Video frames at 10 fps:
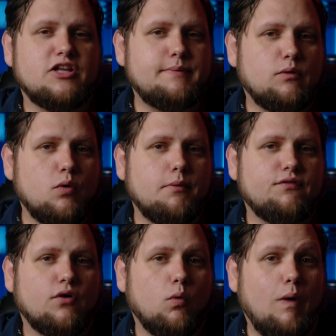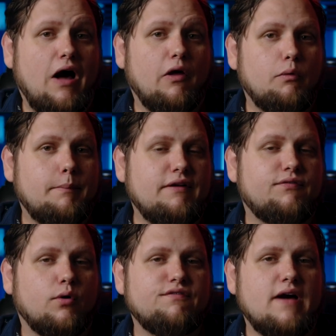Now it's been rumored for a while it would be
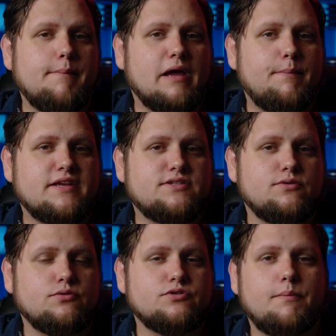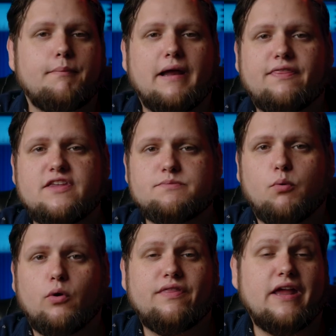45 megapixels, but at this
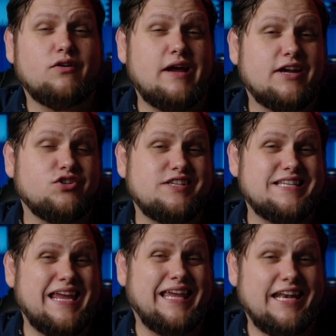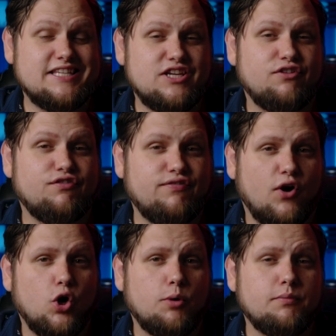point they are actually saying it is
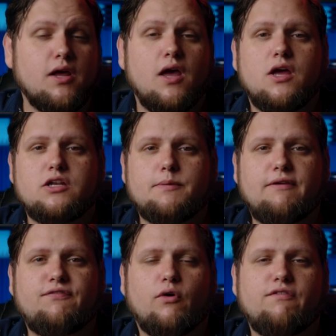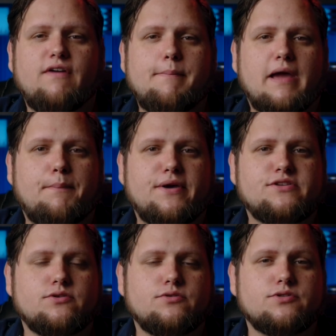confirmed to be 45
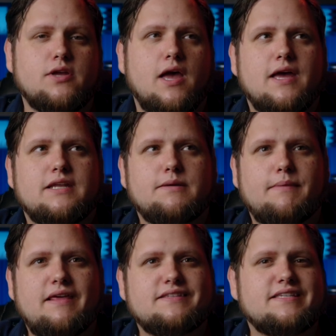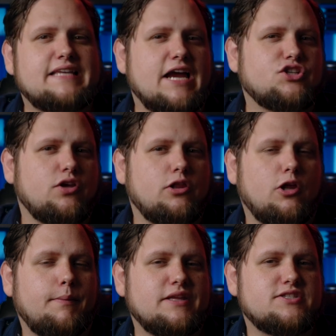megapixels. To me, this is actually a
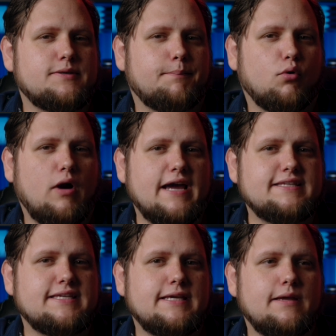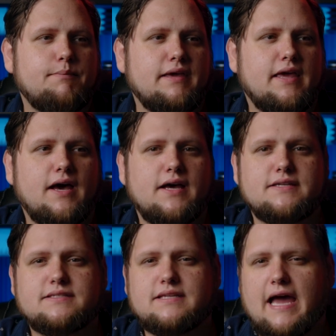little bit surprising
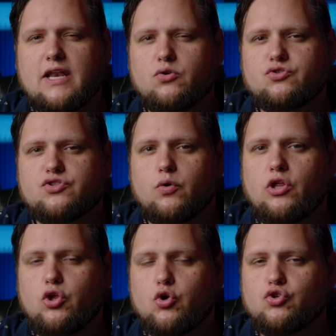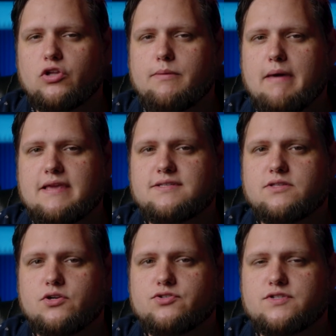because I know Sony usually makes
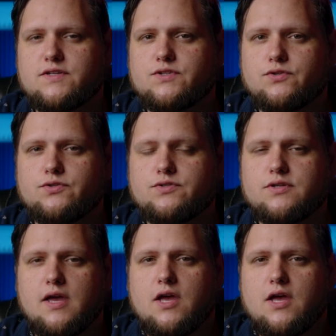their sensors.